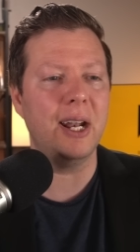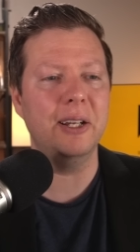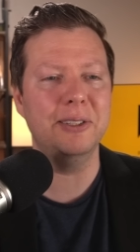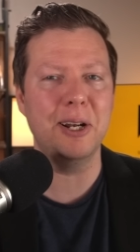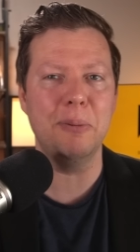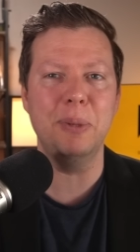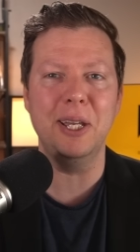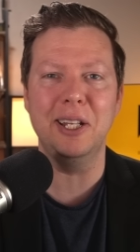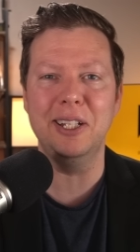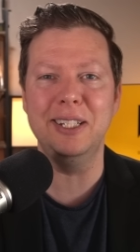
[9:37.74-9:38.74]
ended up
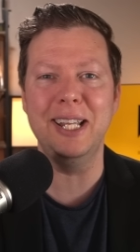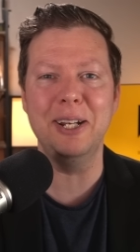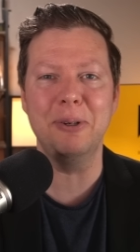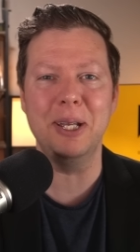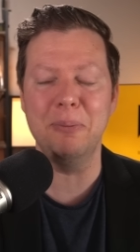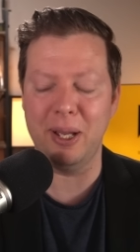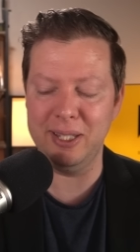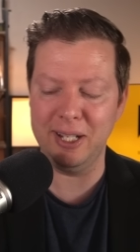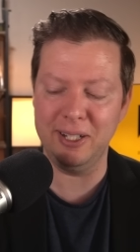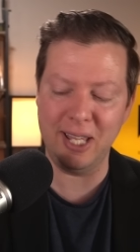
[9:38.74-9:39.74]
being a Nintendo kid by
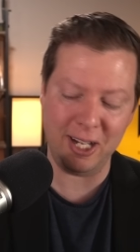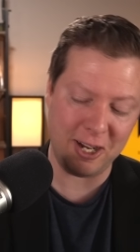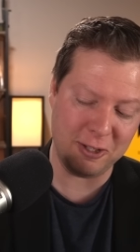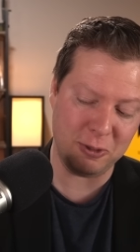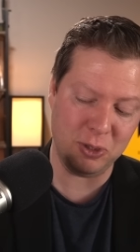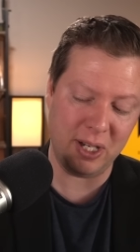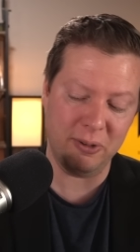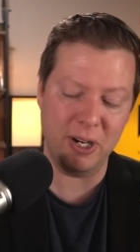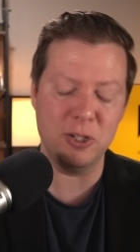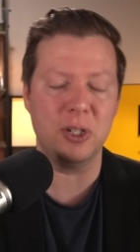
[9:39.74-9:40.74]
the end of that console
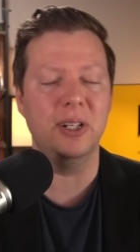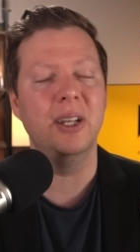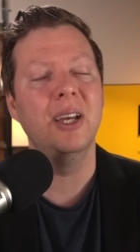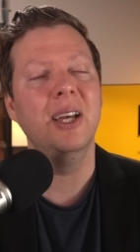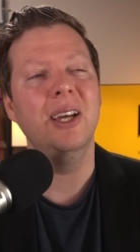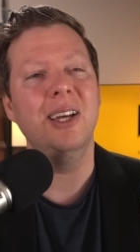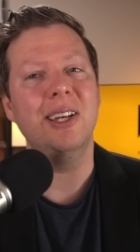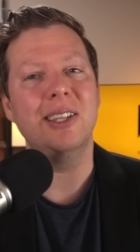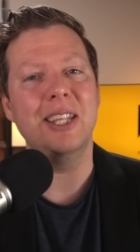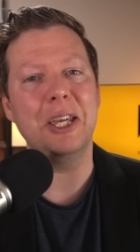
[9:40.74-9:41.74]
generation.
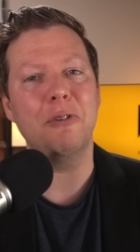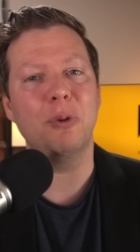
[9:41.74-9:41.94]
Thank you for